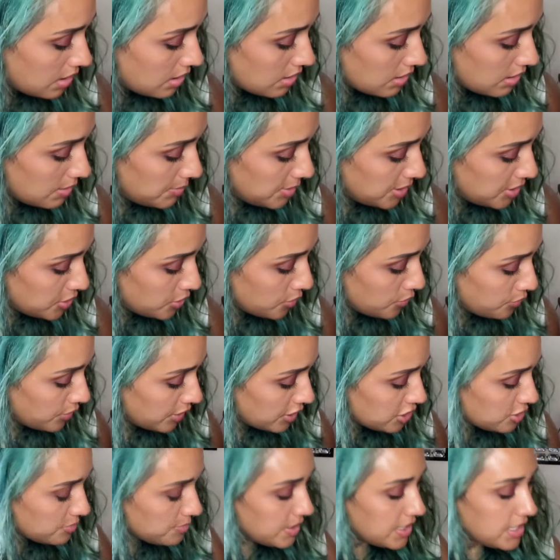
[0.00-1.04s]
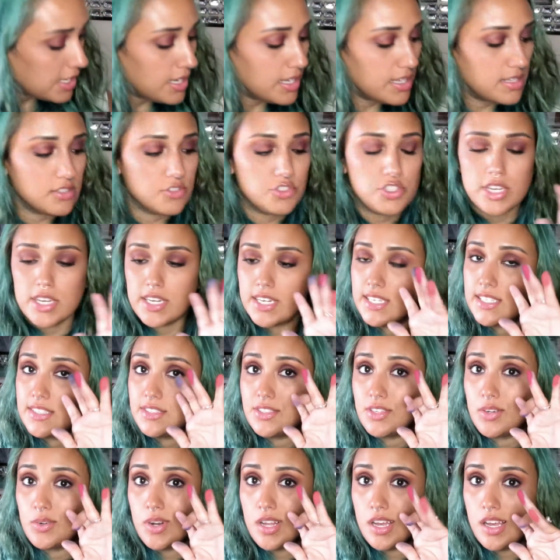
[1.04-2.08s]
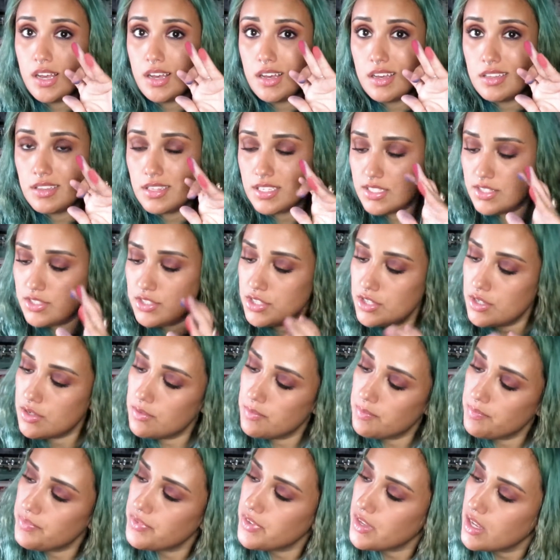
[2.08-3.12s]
Let me do Fresh Meat and Cherry Soda on these two.